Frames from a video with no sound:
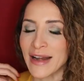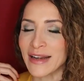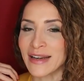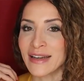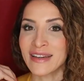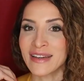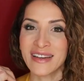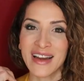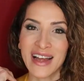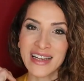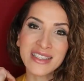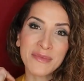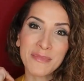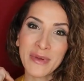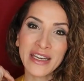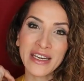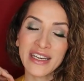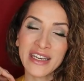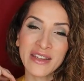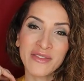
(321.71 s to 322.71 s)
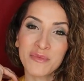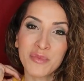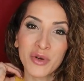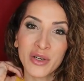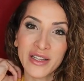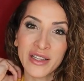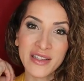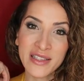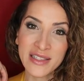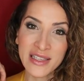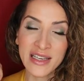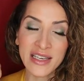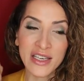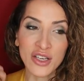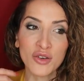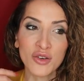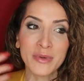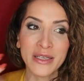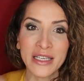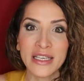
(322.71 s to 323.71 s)
I didn't, I debated even putting this in
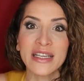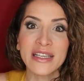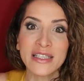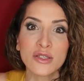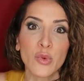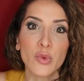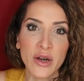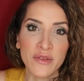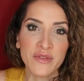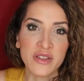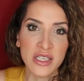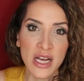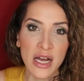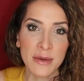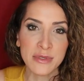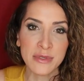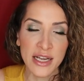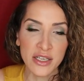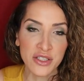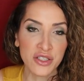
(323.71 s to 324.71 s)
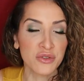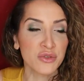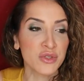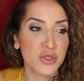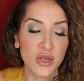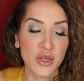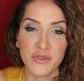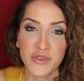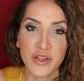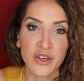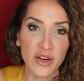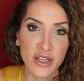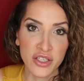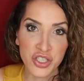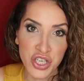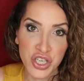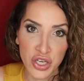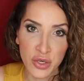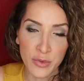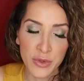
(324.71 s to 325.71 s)
here, but it is one of the top tattoos. So I figured
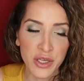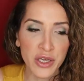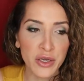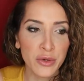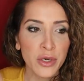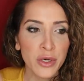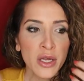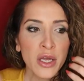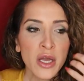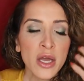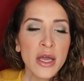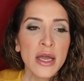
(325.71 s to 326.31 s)
I'd share it with you.